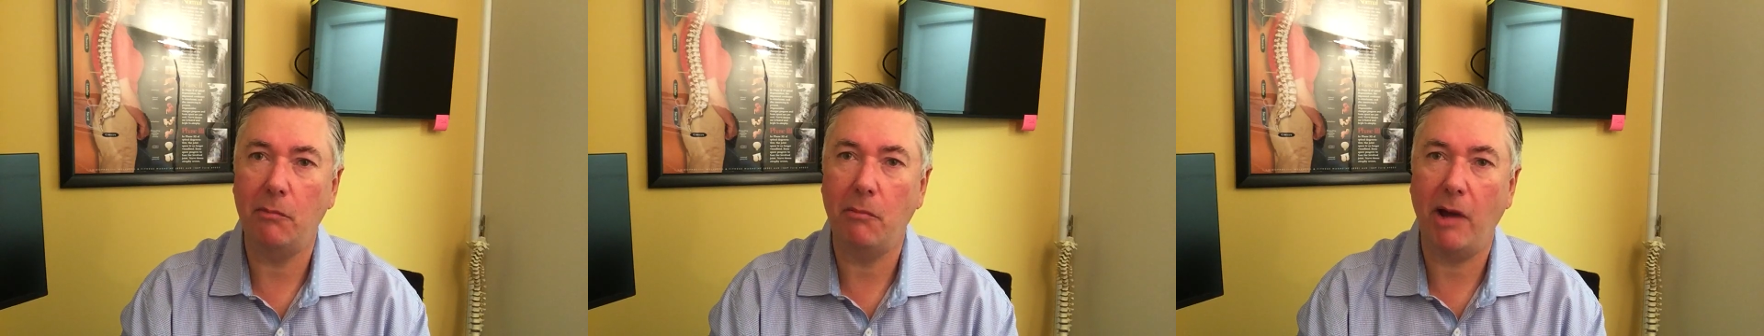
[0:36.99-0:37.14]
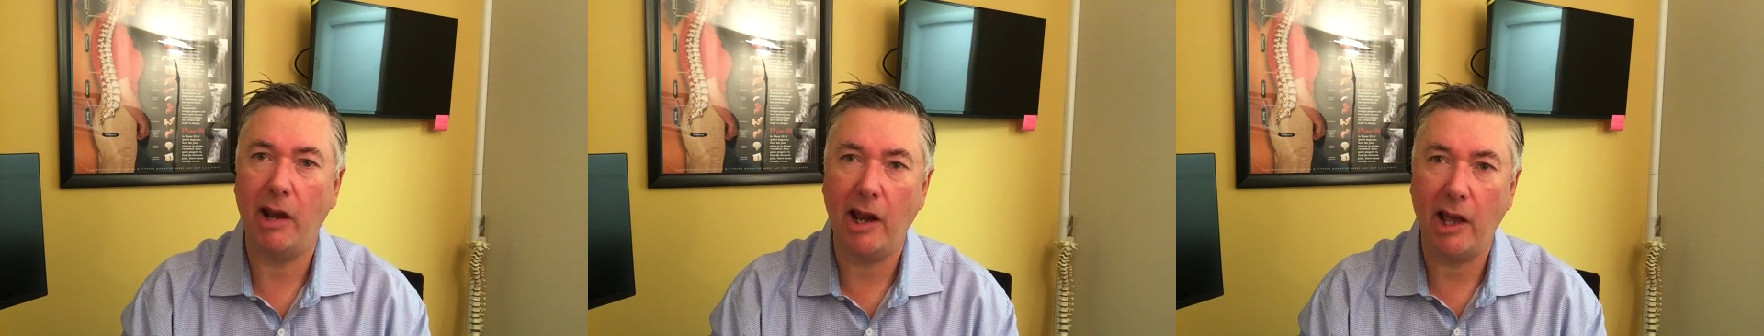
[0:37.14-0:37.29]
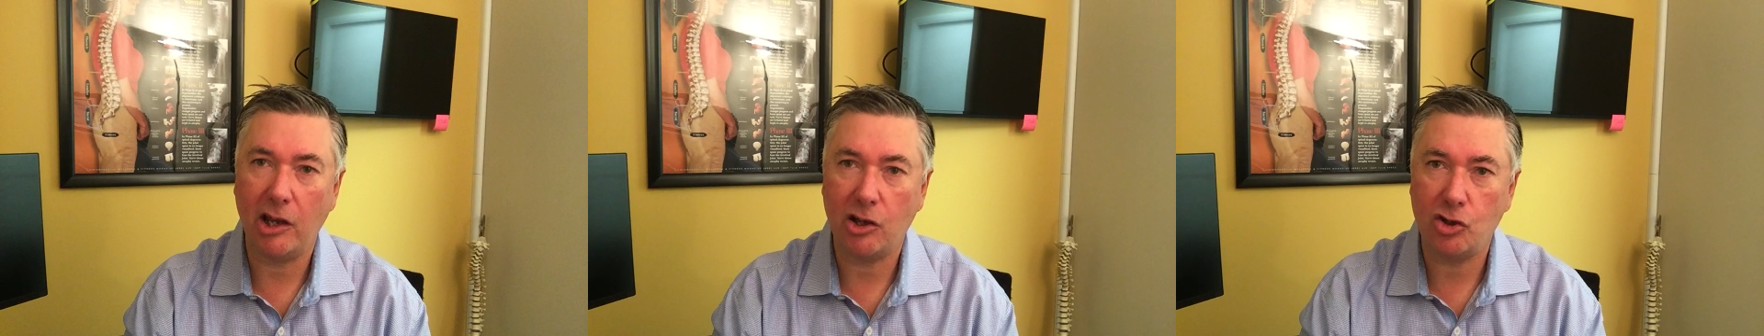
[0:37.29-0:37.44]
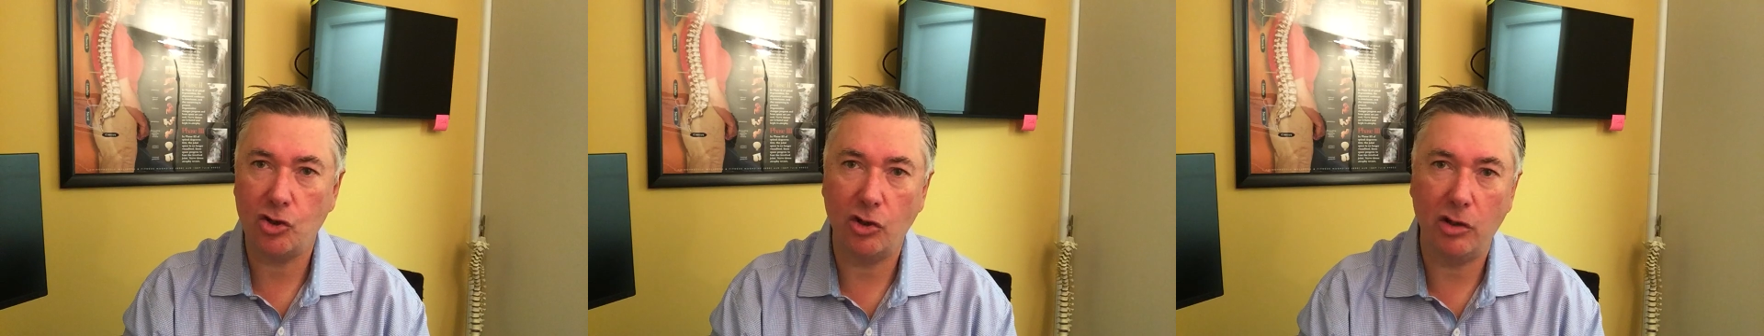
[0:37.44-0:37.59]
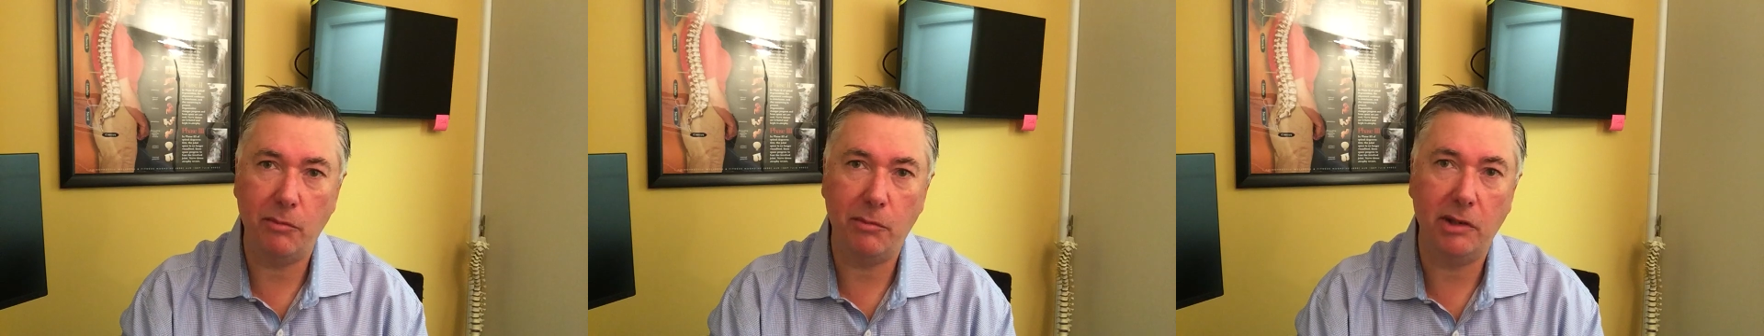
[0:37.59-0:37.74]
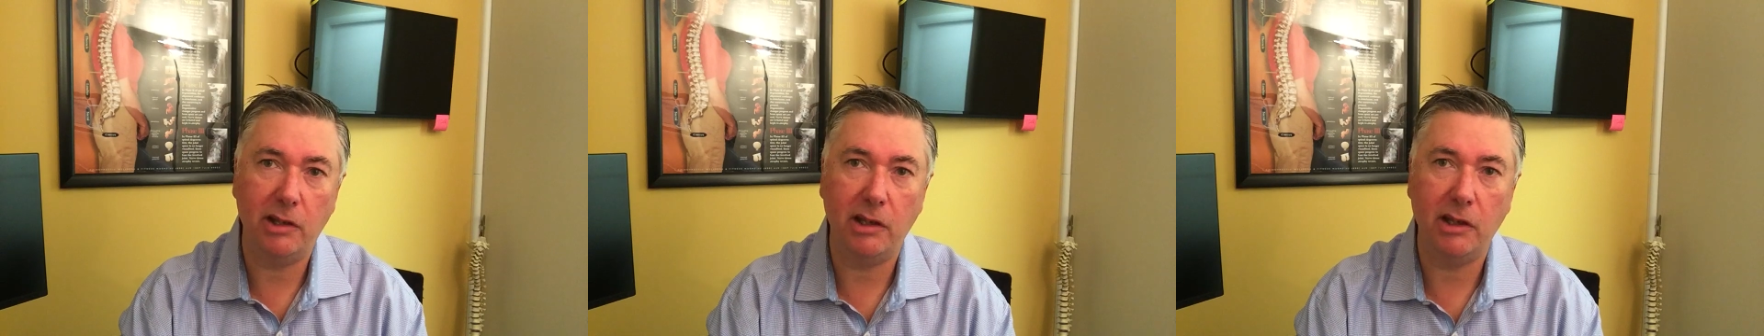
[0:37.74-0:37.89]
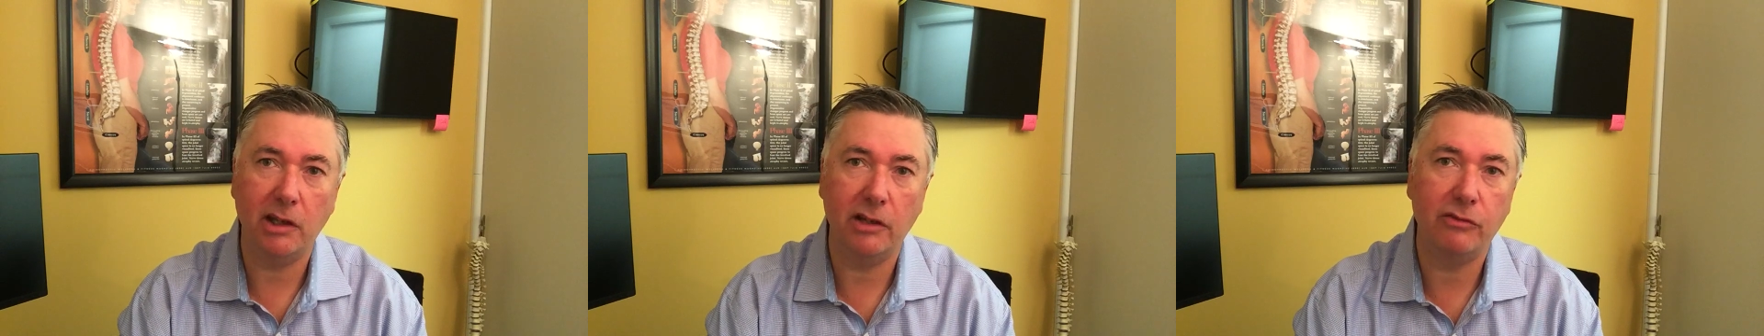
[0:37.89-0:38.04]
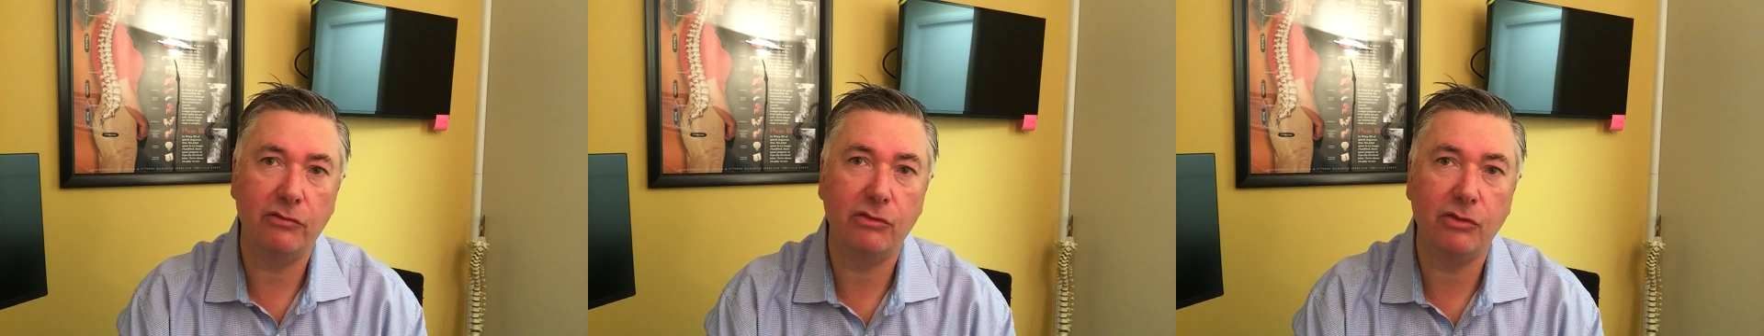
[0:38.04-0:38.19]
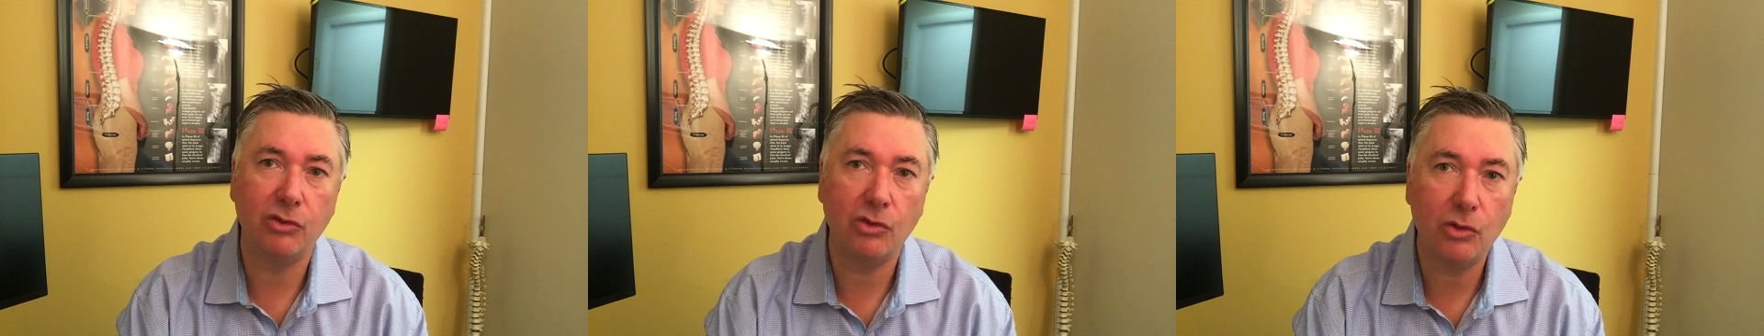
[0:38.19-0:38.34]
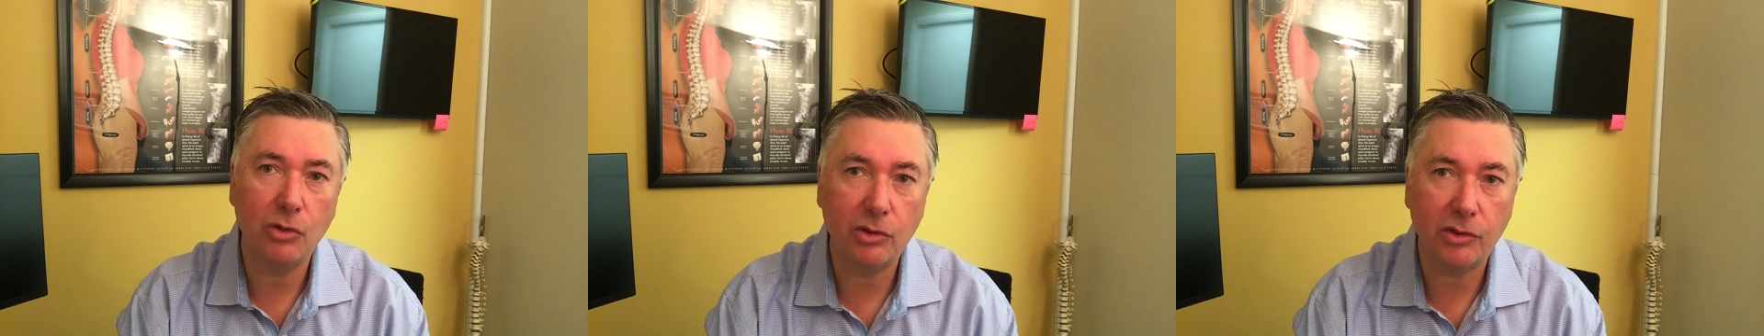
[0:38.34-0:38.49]
might actually be
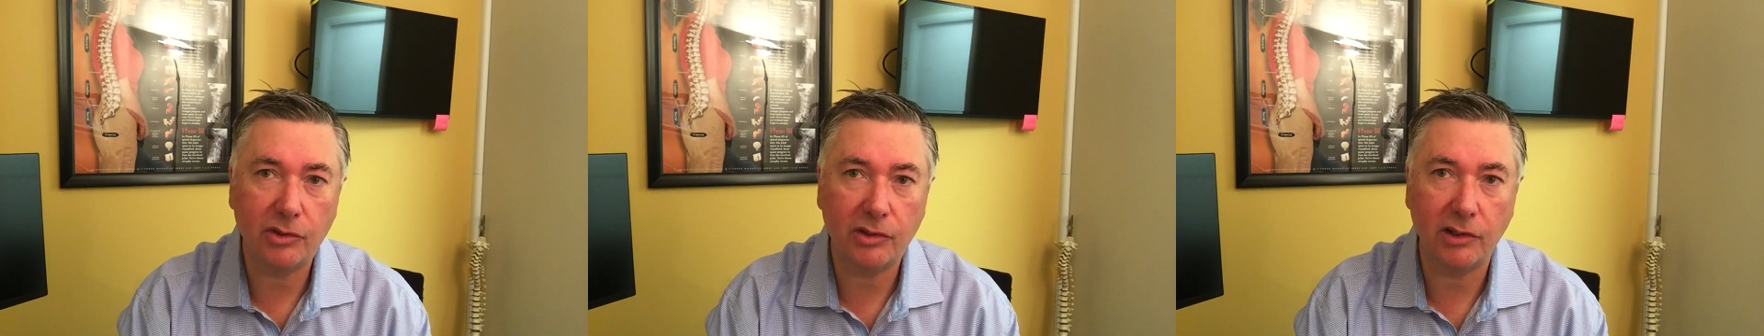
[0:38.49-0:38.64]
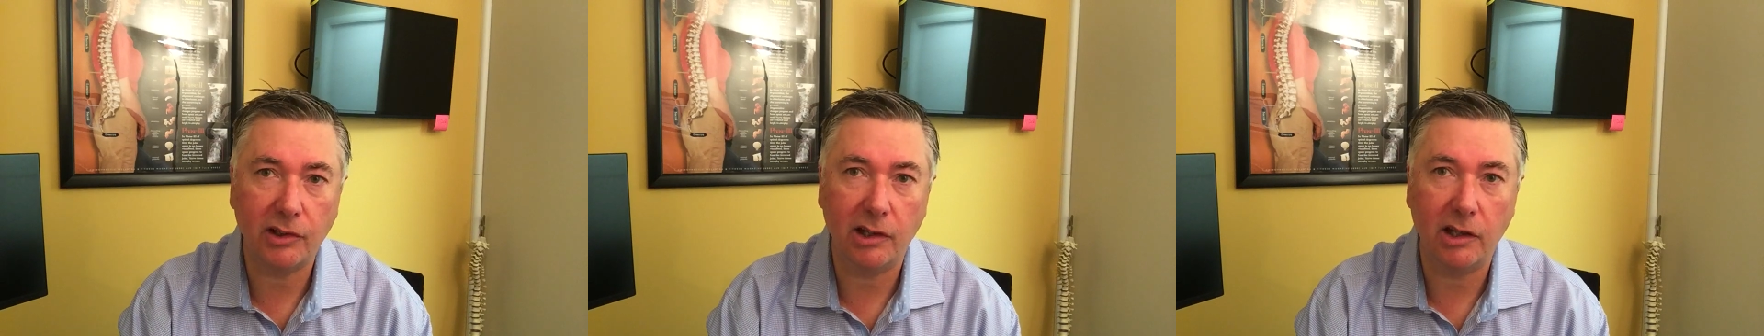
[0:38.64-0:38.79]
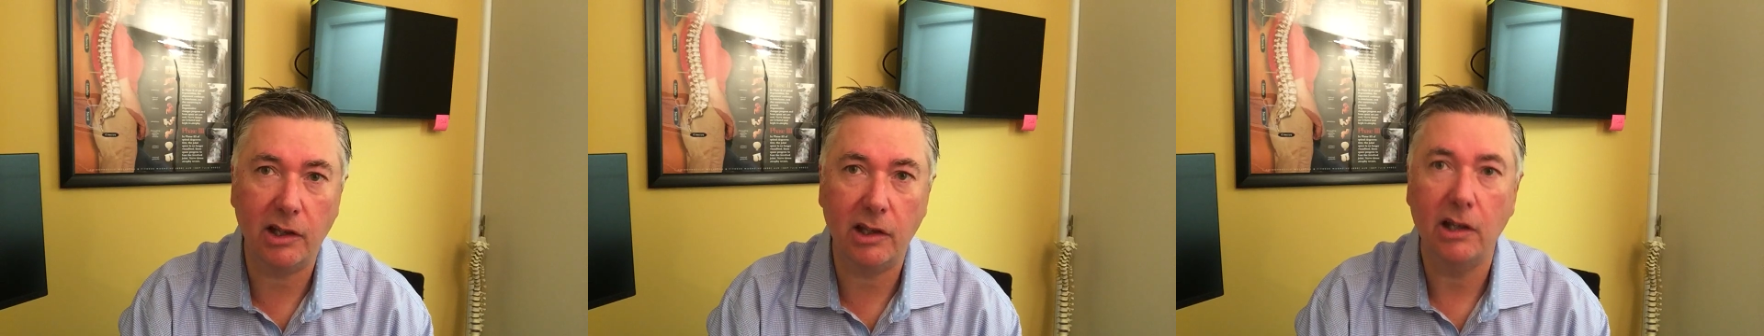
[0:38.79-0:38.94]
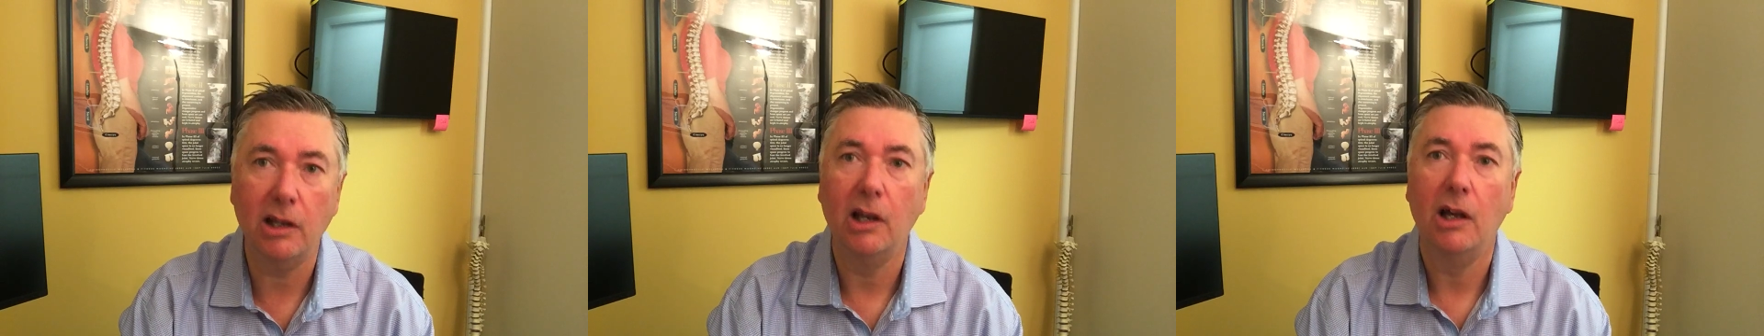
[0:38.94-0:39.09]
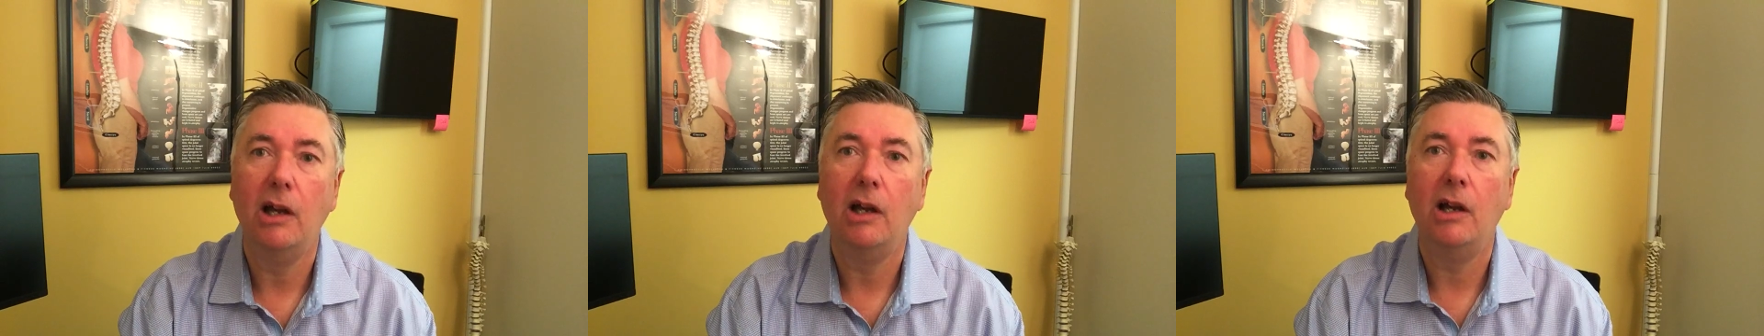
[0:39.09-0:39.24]
adversely